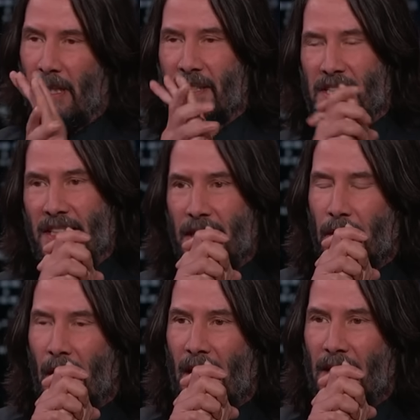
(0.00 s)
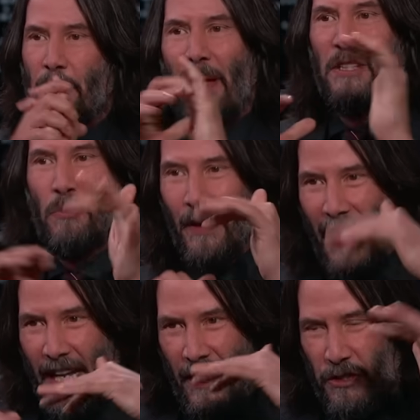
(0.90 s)
Let's see. Depends what
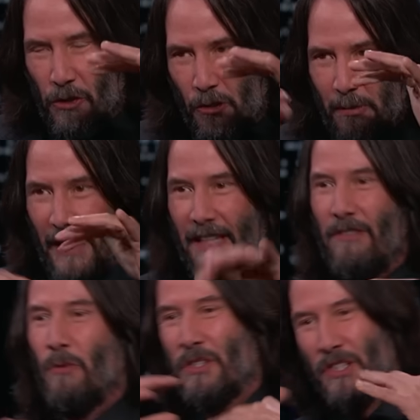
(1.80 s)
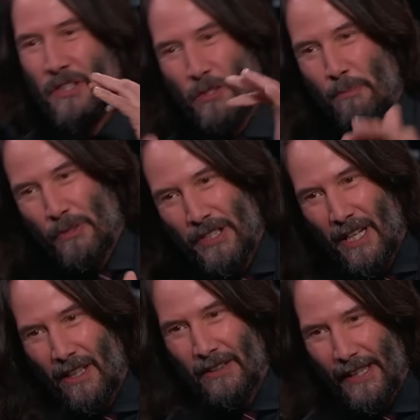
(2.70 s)
age group. Like if it was super young,